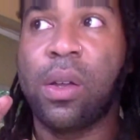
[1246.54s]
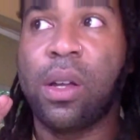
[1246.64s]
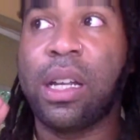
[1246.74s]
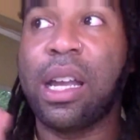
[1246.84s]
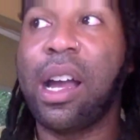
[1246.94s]

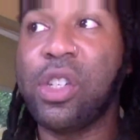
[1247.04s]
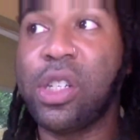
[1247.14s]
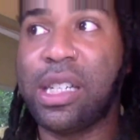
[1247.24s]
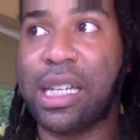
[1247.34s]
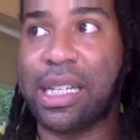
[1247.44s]

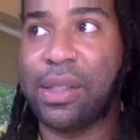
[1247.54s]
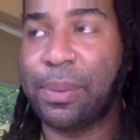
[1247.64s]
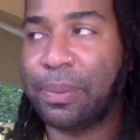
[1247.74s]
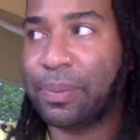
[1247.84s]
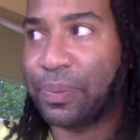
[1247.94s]
Consciousness
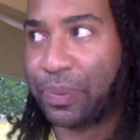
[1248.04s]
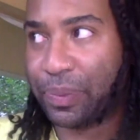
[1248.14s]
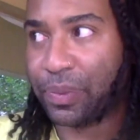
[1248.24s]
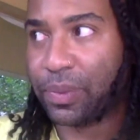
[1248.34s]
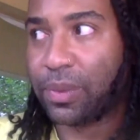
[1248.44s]

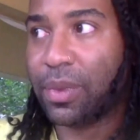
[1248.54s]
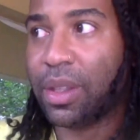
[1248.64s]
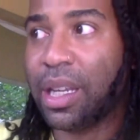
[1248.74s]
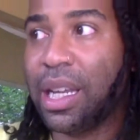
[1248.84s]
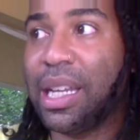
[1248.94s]

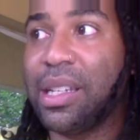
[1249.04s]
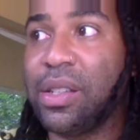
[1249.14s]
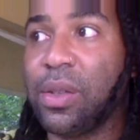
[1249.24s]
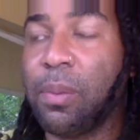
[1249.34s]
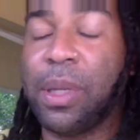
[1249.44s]

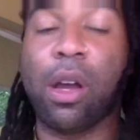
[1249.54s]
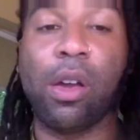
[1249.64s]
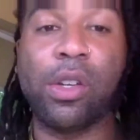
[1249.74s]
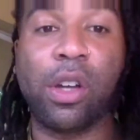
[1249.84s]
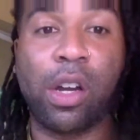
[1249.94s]
is
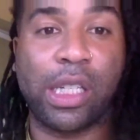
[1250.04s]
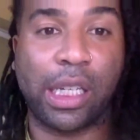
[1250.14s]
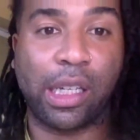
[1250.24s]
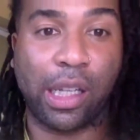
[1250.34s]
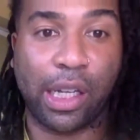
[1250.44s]
beyond our
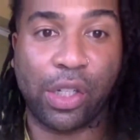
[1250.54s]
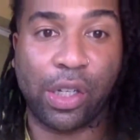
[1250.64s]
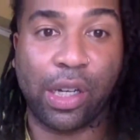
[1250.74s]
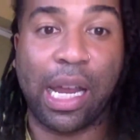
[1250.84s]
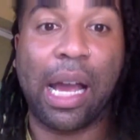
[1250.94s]

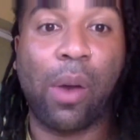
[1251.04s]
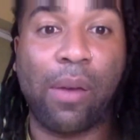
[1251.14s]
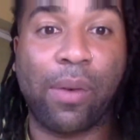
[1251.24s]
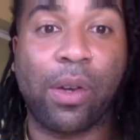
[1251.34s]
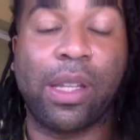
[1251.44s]
articulation.
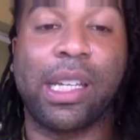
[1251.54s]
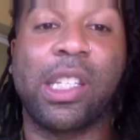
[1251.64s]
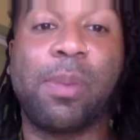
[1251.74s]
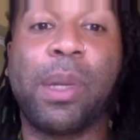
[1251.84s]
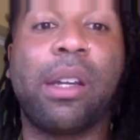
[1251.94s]
However, the
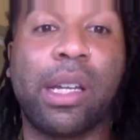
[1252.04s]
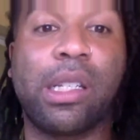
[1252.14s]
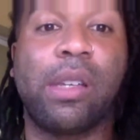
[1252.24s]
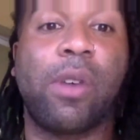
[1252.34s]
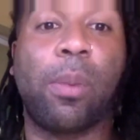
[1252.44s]
experience
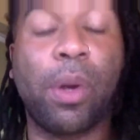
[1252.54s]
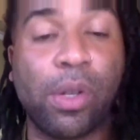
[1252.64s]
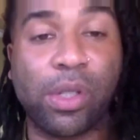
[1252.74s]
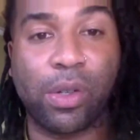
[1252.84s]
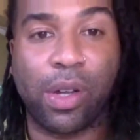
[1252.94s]
of our
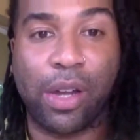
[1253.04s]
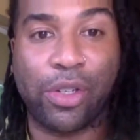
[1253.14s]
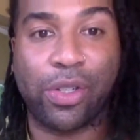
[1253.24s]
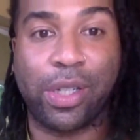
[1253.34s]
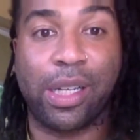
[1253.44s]
personal
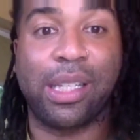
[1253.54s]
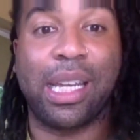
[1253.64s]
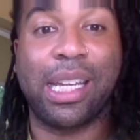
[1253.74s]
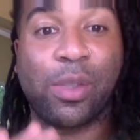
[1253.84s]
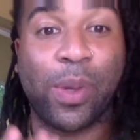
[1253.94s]
consciousness
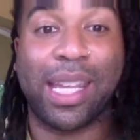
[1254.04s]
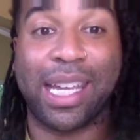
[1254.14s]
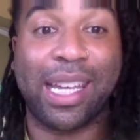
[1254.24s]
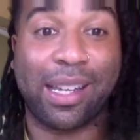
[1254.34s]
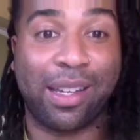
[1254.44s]
is
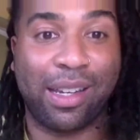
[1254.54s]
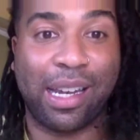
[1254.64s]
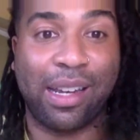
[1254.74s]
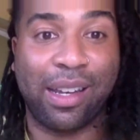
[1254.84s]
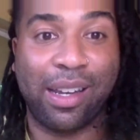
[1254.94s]
within,
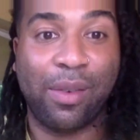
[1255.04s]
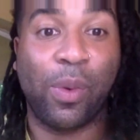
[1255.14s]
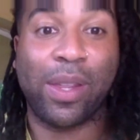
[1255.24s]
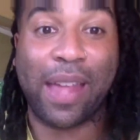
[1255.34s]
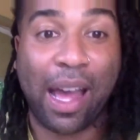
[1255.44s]

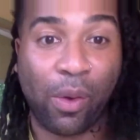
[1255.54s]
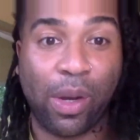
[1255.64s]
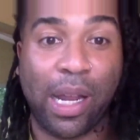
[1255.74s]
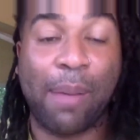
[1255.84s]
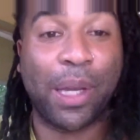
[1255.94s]
without,
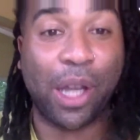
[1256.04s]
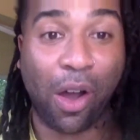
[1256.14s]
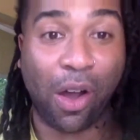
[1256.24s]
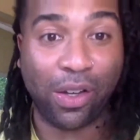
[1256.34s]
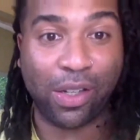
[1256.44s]
and
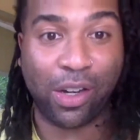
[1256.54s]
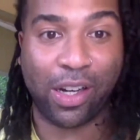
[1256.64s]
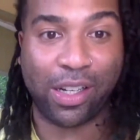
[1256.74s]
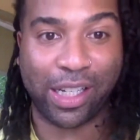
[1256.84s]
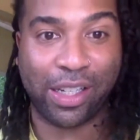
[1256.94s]
beyond our
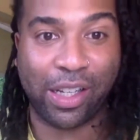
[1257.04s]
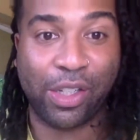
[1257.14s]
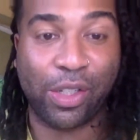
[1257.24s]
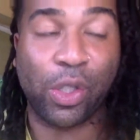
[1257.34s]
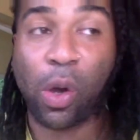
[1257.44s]

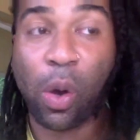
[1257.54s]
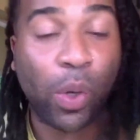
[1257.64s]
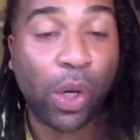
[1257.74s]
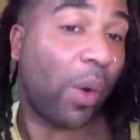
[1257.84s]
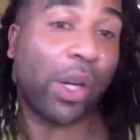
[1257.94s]
articulation. So all we're
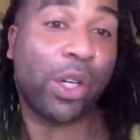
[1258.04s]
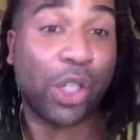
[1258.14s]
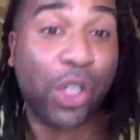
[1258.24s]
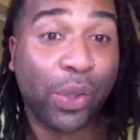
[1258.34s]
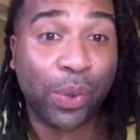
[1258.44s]
going to
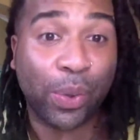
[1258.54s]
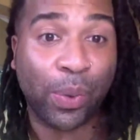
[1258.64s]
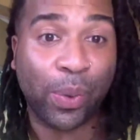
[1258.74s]
do